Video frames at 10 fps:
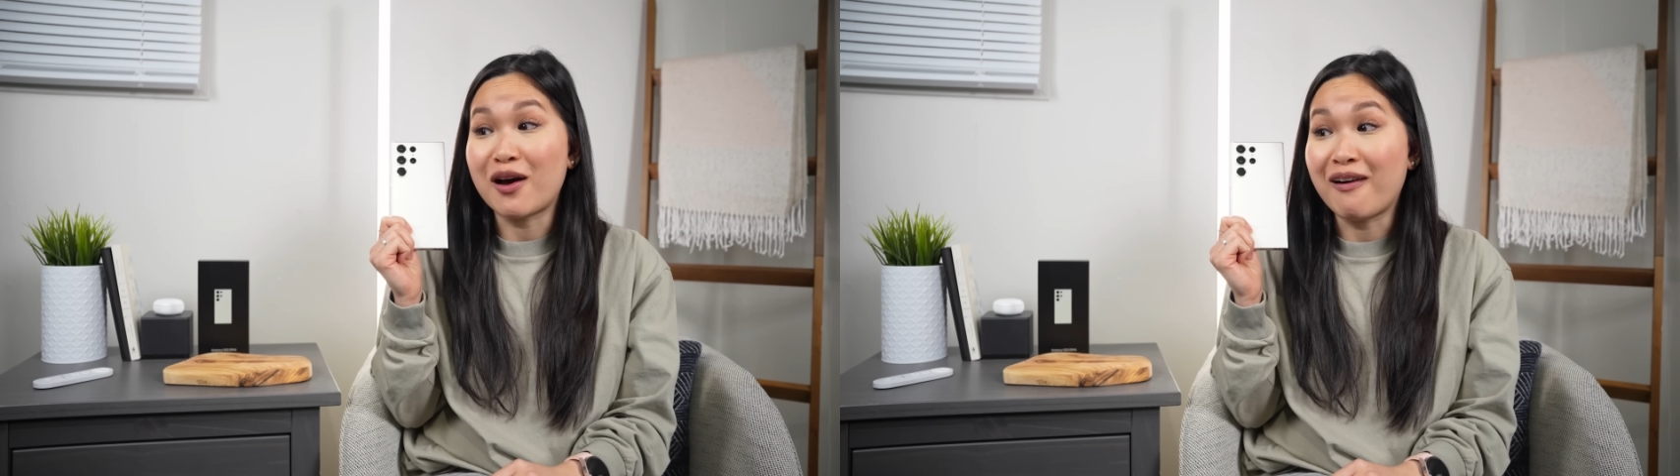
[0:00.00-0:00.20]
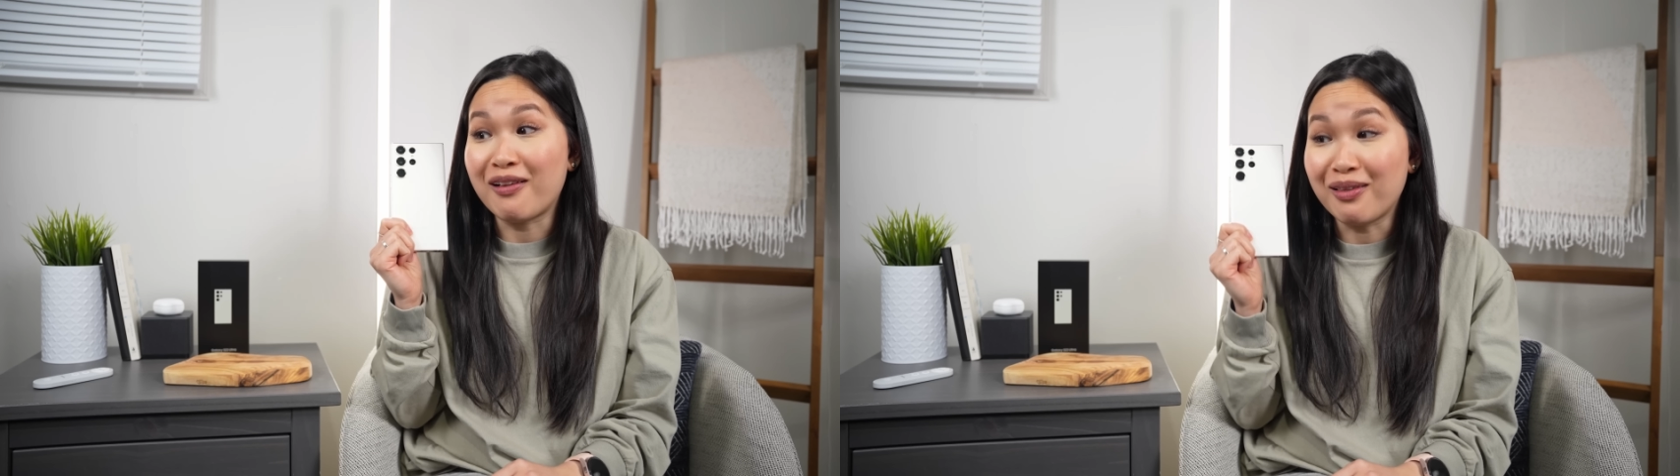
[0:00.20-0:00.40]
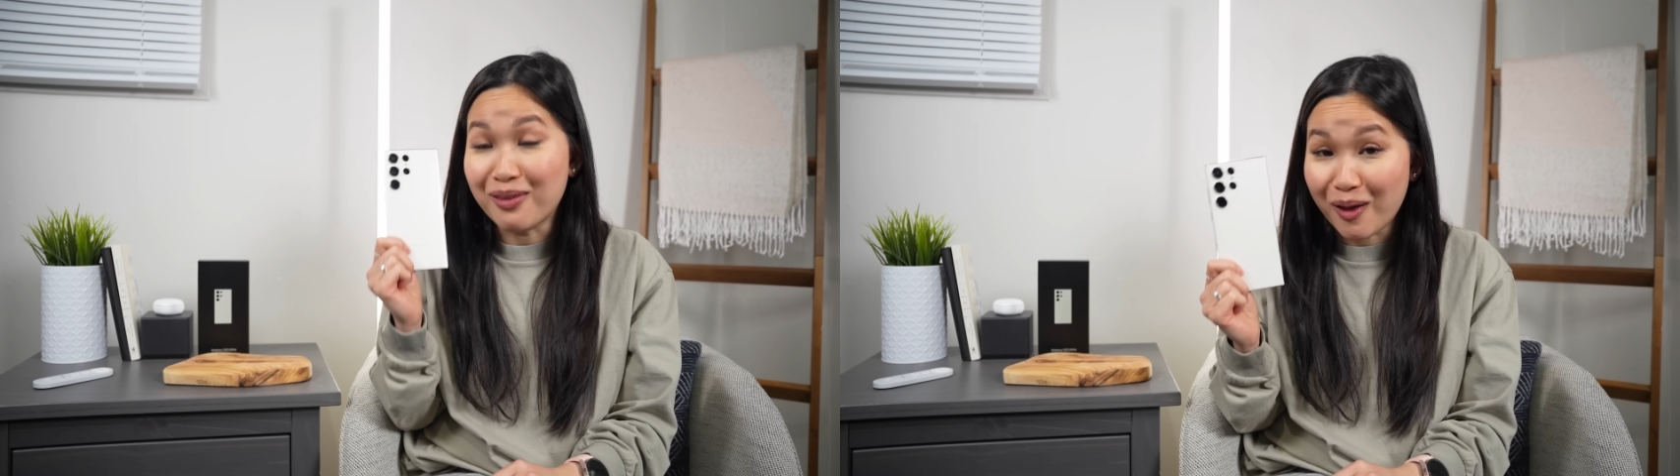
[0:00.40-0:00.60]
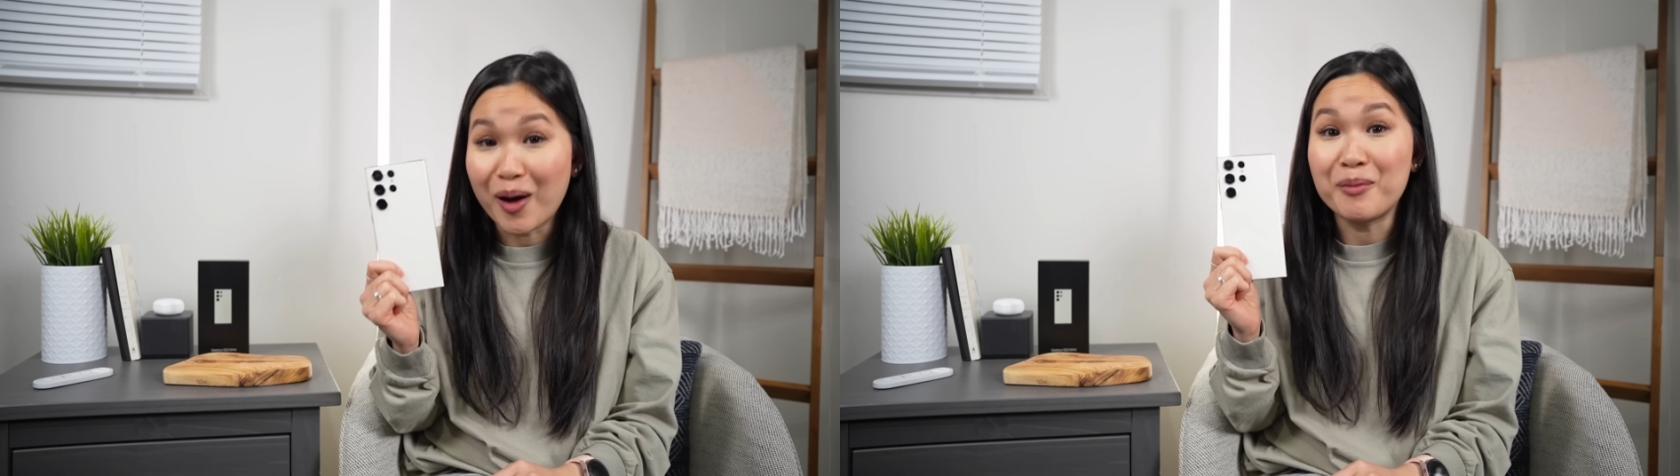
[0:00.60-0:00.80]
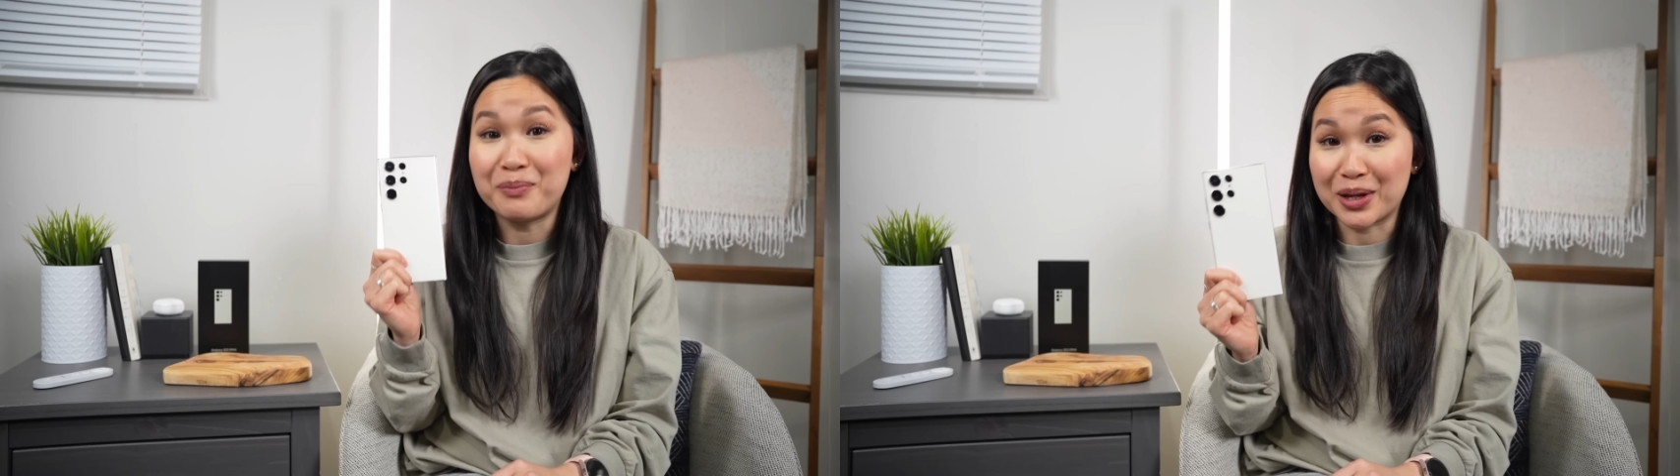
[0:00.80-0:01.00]
a
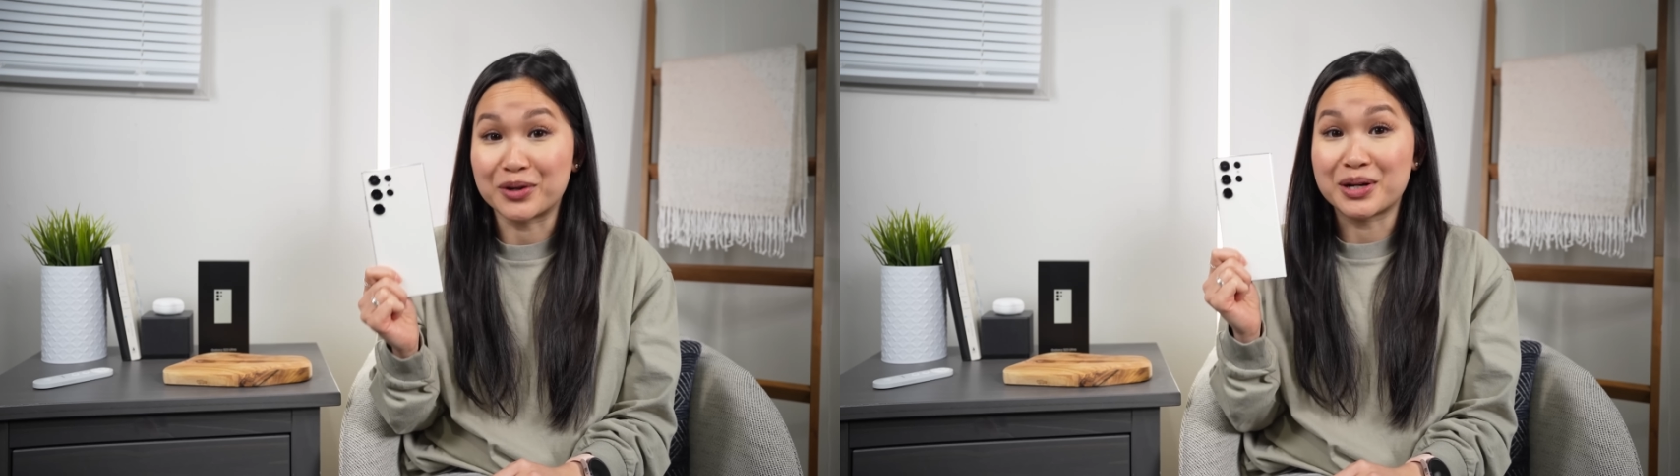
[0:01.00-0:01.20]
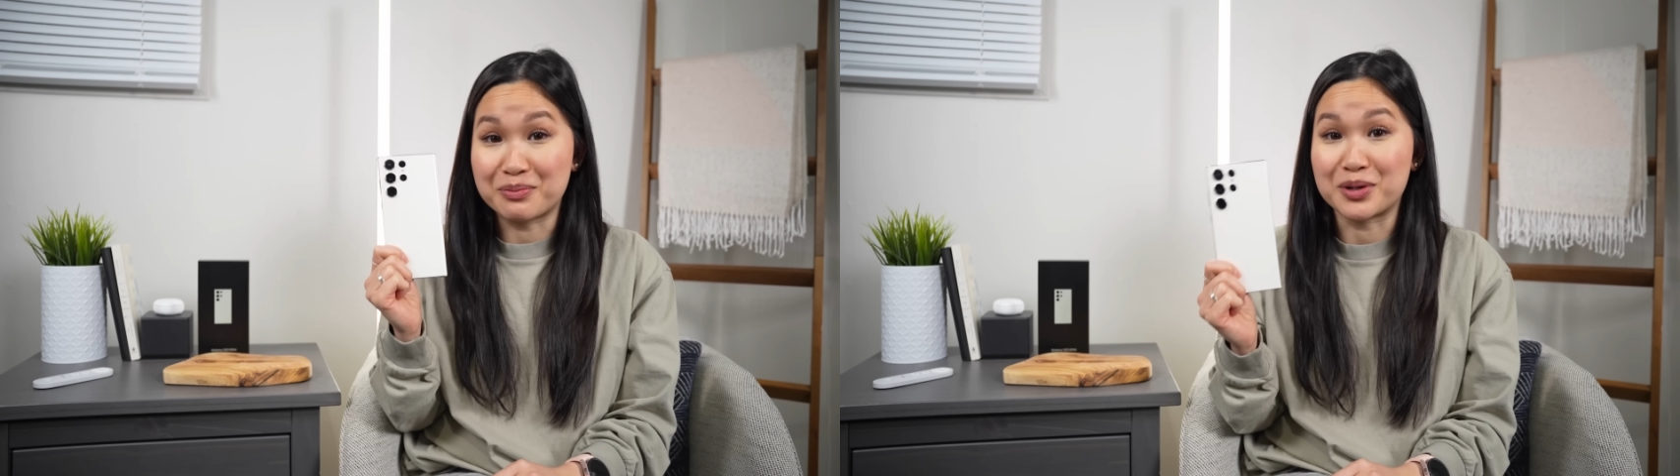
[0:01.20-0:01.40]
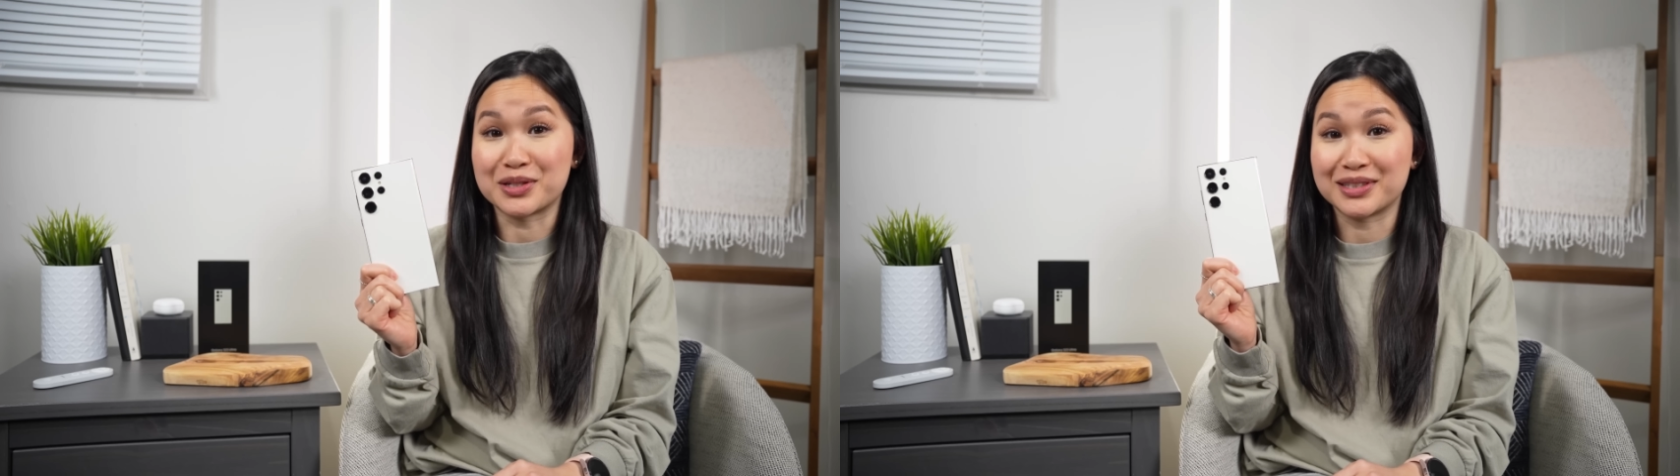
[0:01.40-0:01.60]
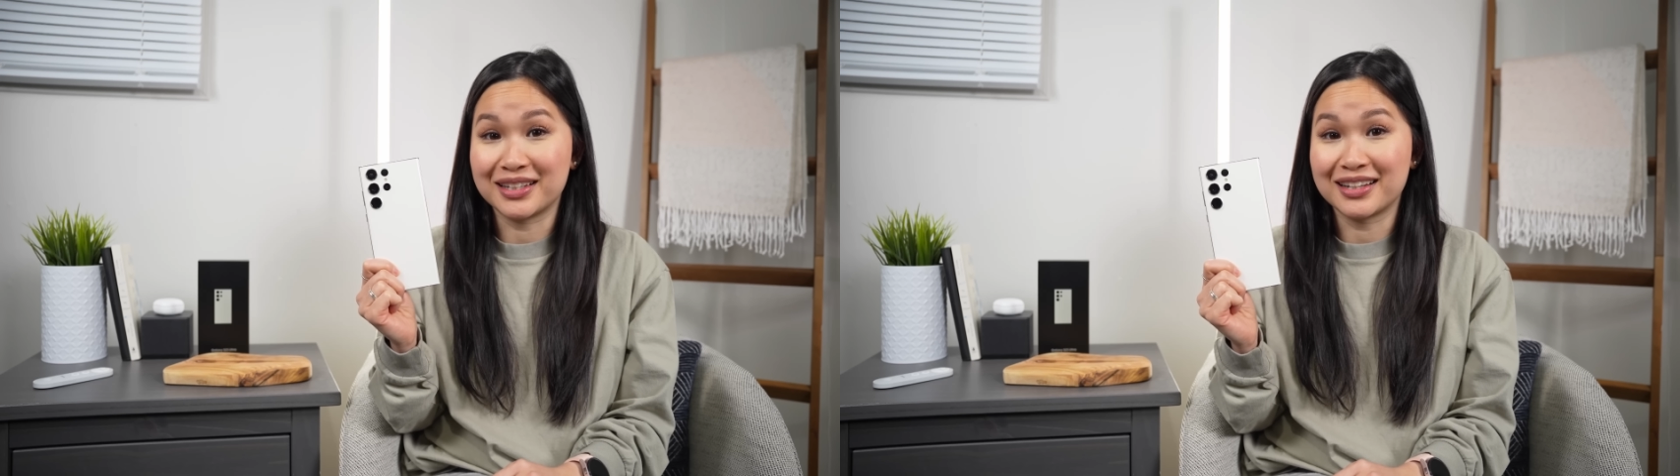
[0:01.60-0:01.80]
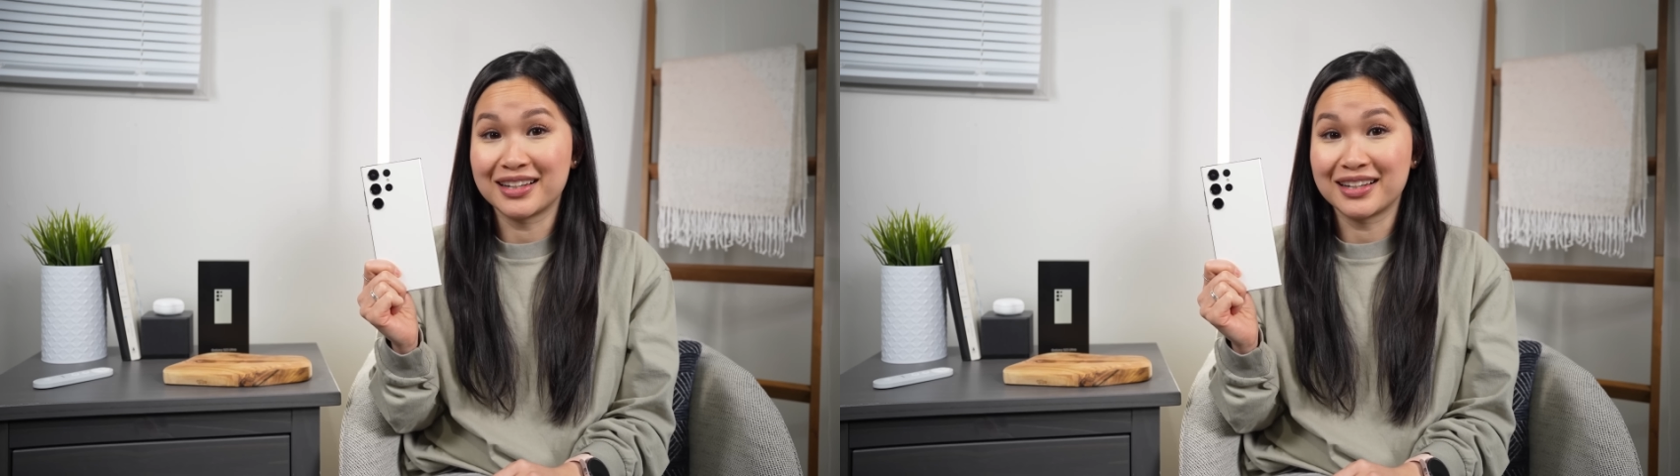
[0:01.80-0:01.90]
lot better in person.